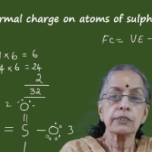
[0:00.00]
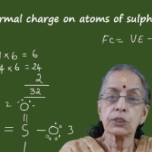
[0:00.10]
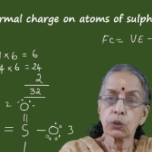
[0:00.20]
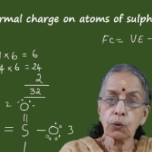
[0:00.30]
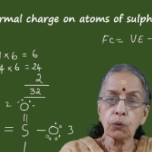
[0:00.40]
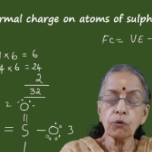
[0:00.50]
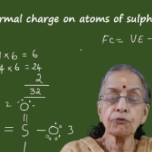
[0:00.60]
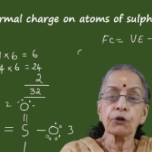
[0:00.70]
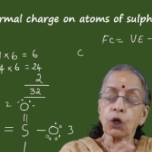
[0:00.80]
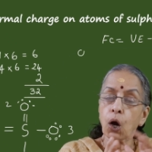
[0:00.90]

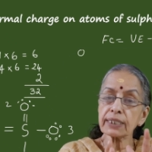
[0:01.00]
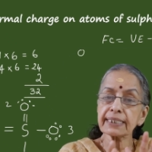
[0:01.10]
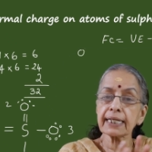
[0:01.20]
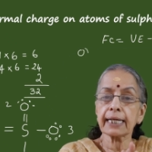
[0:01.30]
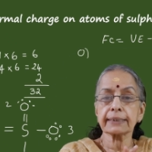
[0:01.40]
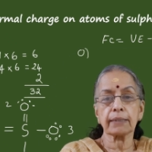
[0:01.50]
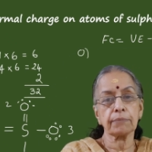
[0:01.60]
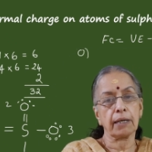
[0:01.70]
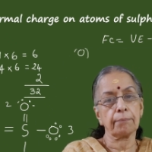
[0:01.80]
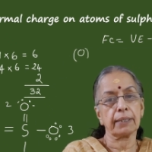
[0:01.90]
So, for oxygen
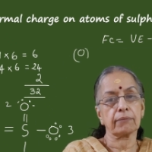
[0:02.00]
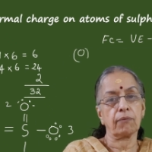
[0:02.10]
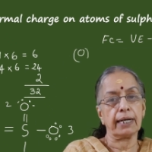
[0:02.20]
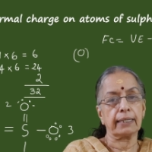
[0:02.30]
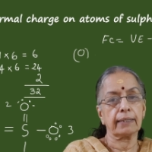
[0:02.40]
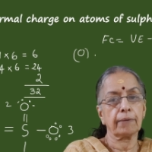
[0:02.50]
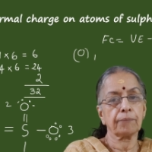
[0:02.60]
atom number 1,